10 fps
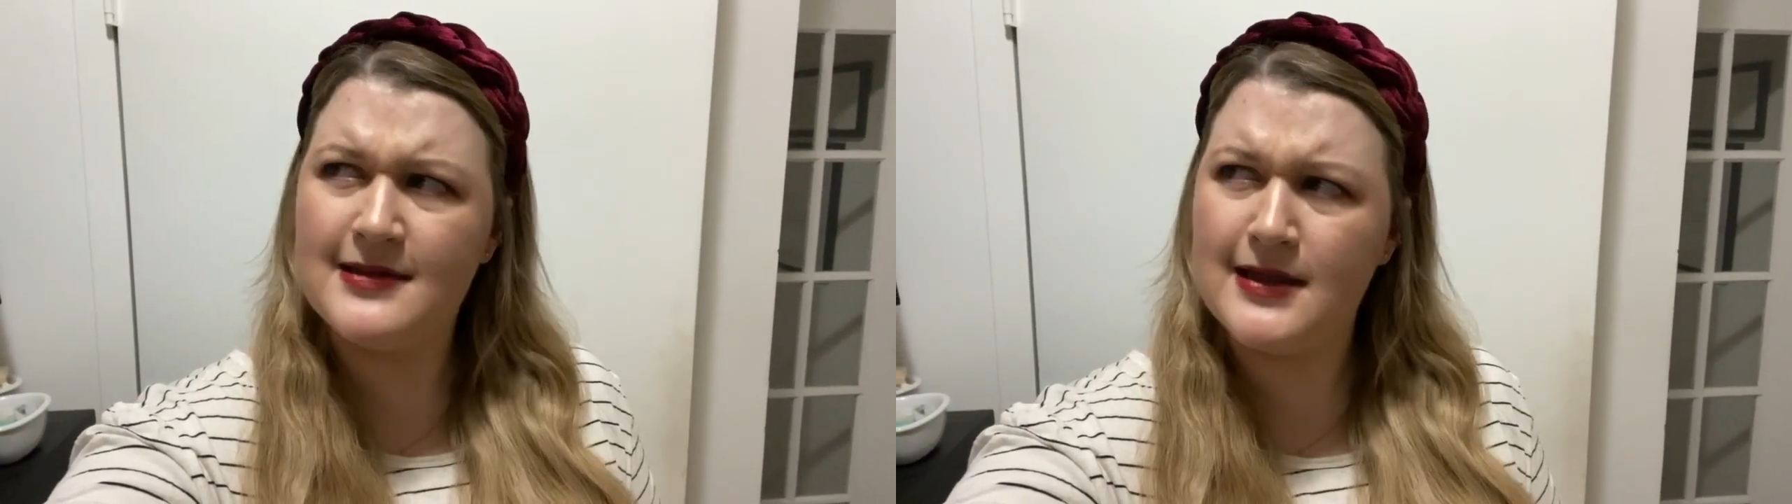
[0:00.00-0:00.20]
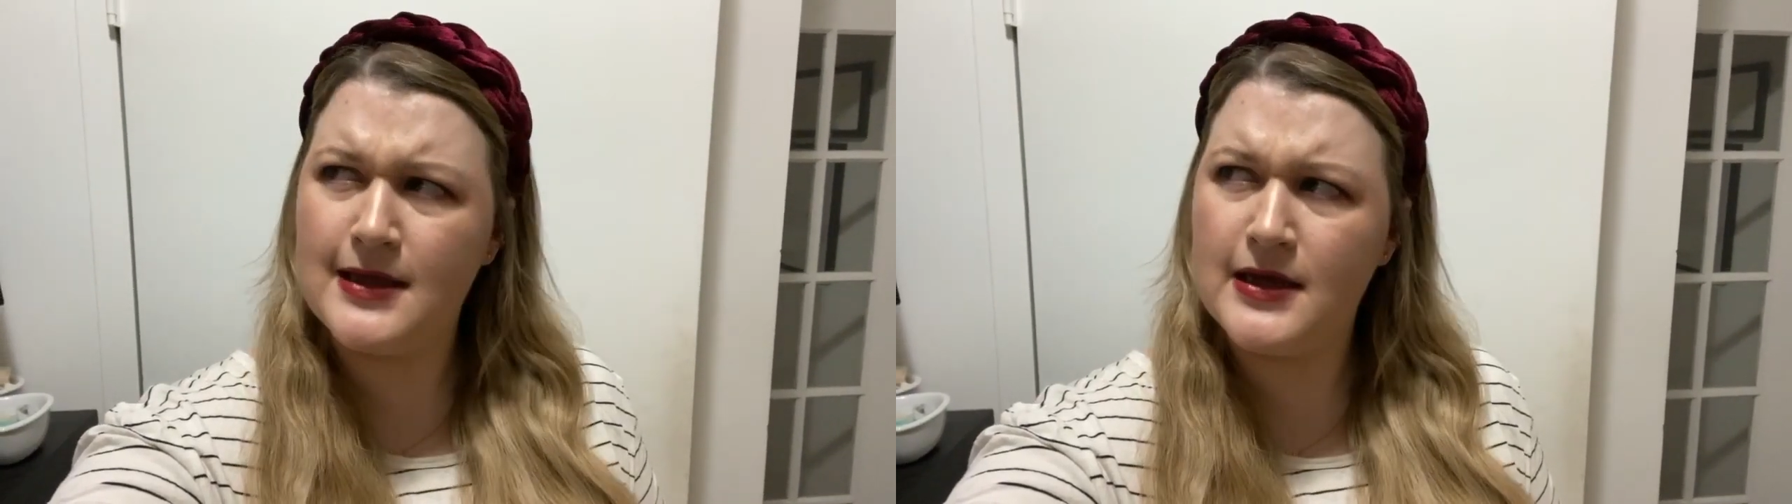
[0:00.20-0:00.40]

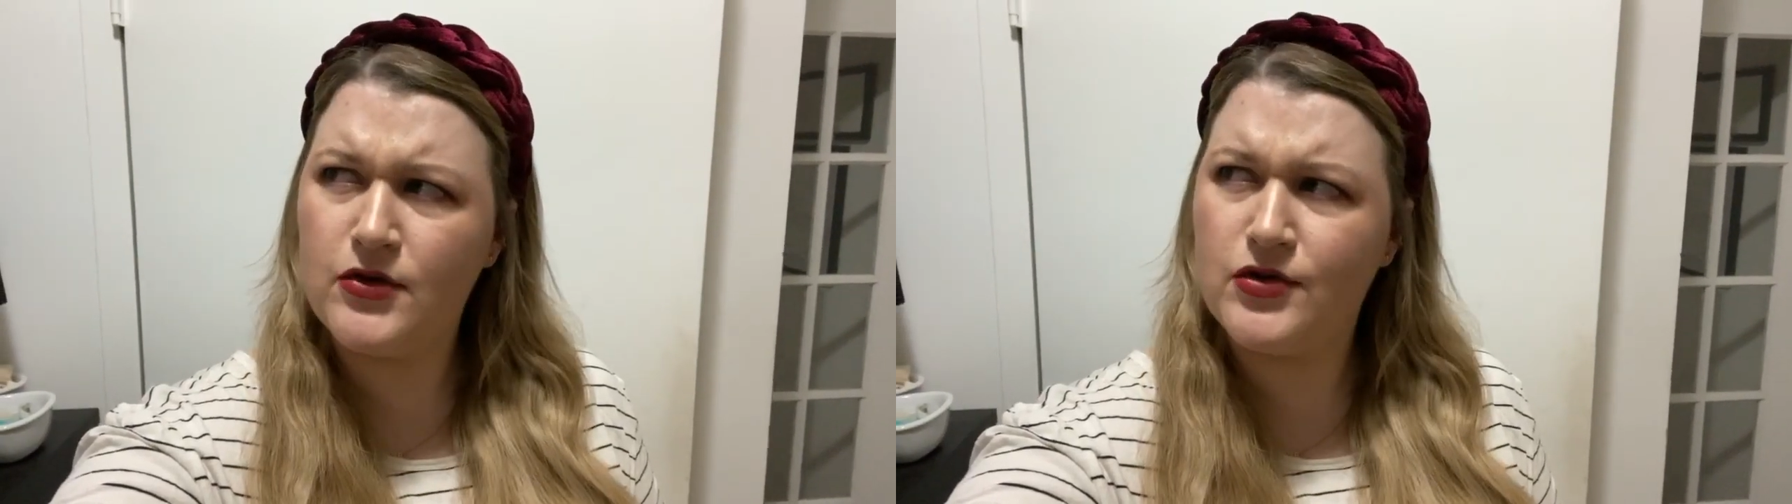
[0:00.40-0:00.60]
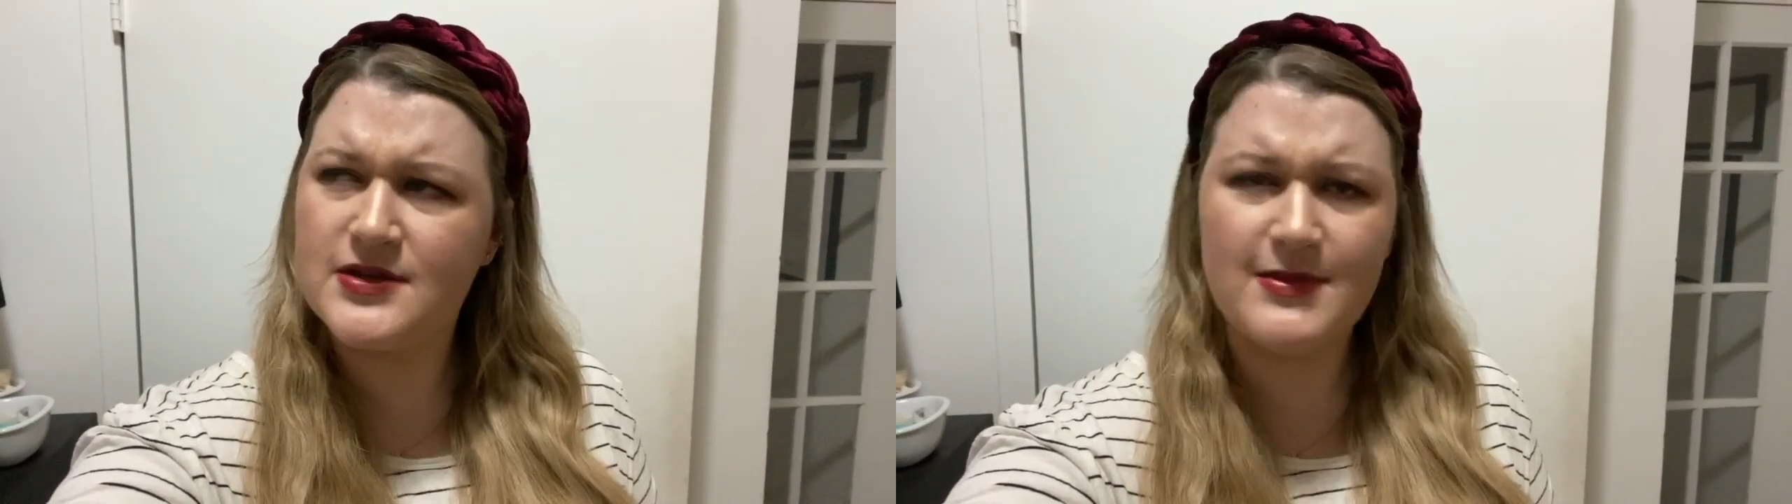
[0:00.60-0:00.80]
I think,
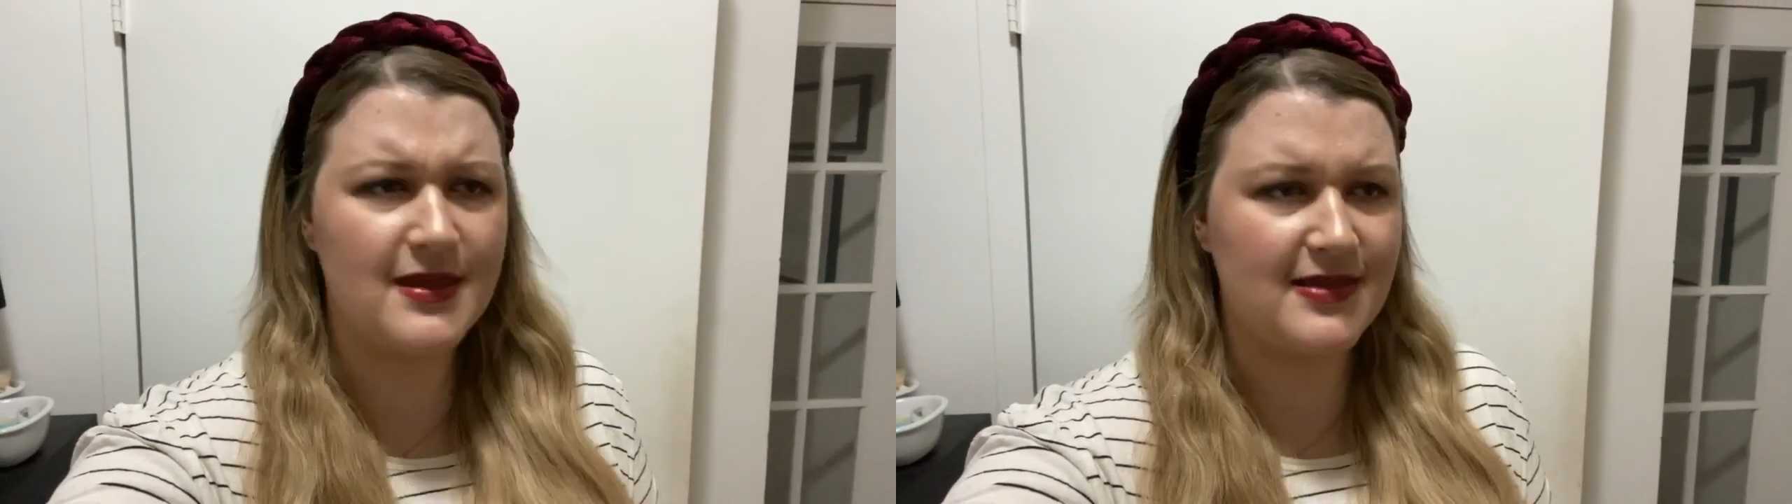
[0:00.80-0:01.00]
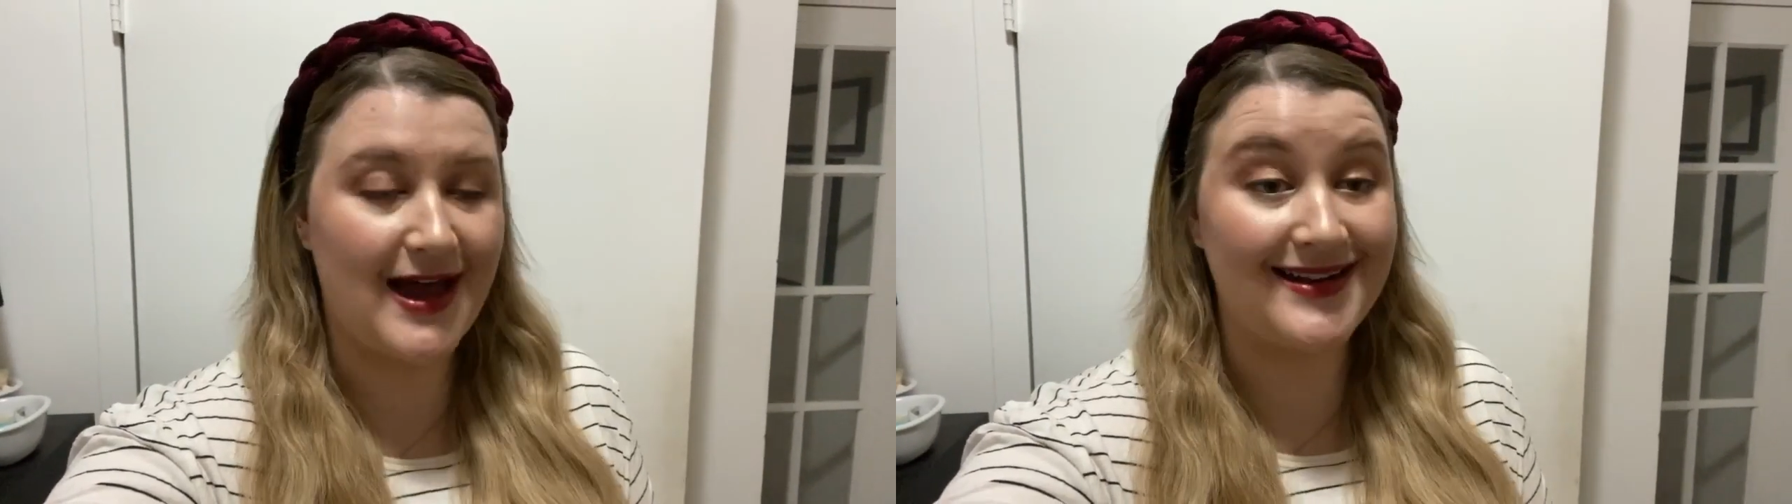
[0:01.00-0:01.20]
or something like that.